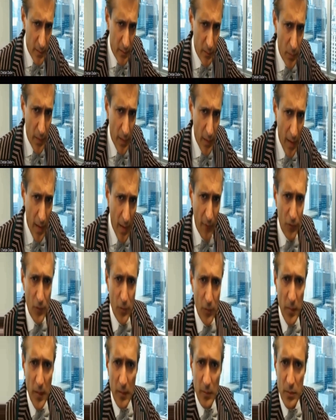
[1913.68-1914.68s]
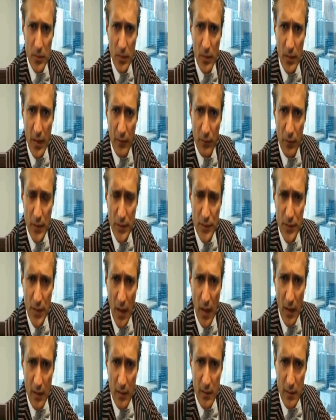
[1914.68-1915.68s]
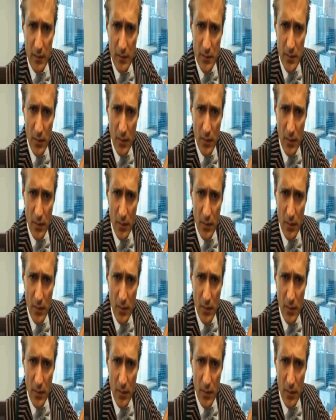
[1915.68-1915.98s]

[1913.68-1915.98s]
we have to be able to leverage our